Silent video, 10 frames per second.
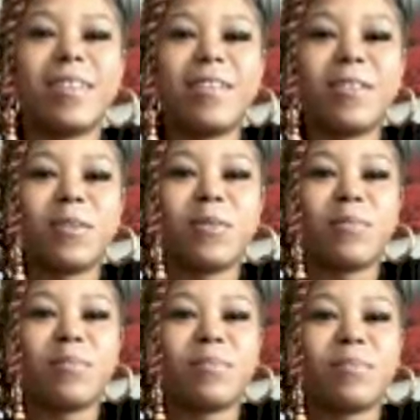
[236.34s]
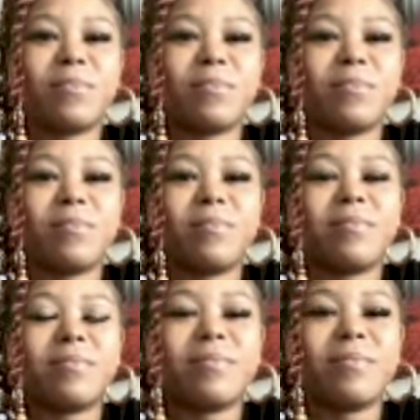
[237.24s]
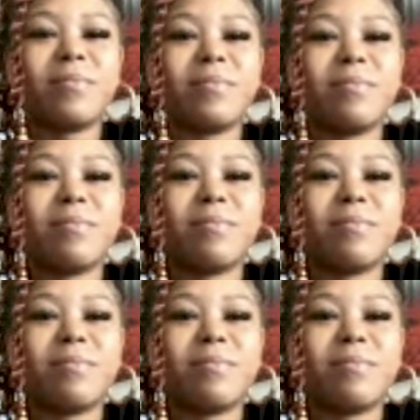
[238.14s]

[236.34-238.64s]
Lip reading: [no speech]